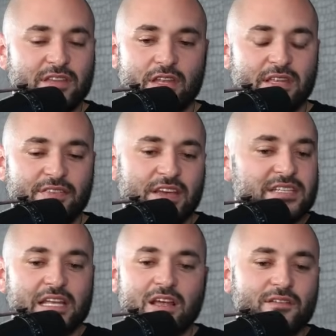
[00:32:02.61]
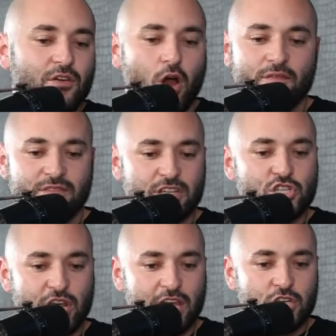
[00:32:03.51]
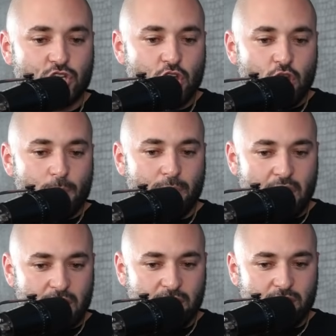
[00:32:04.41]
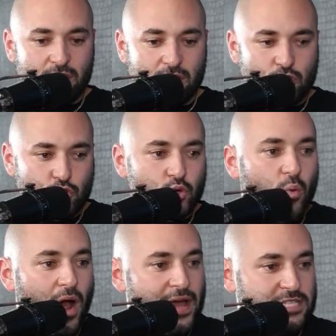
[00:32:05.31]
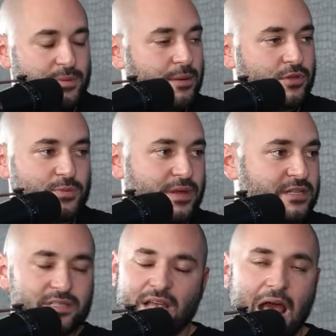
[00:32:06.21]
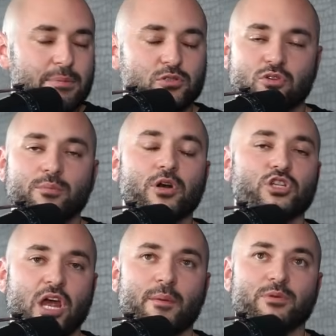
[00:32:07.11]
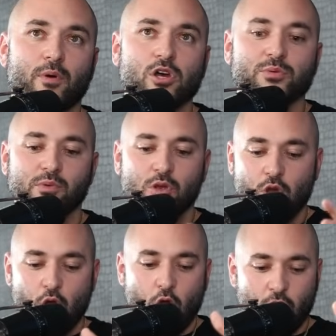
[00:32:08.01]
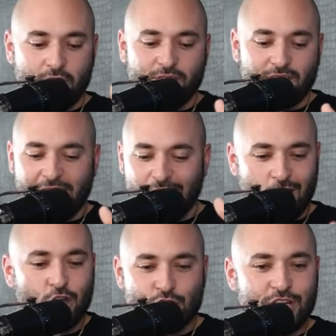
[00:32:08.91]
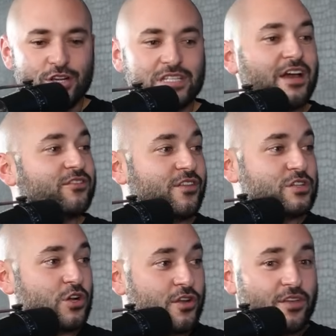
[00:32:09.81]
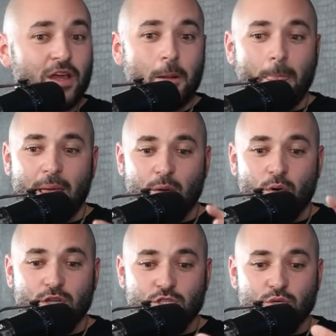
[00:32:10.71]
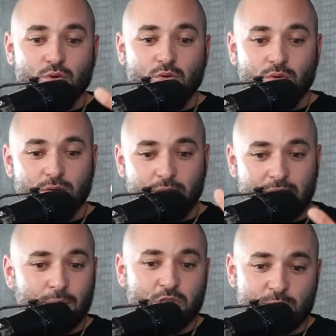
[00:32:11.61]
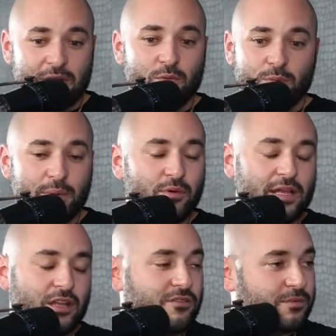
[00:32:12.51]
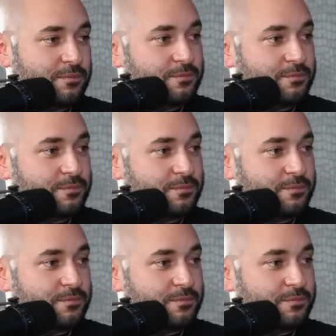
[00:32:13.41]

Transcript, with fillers: And the things I love often change, but the true why is to be able to spend as absolutely much time as possible on, I got 100 years left on this earth, I want to be able to spend it with people I love.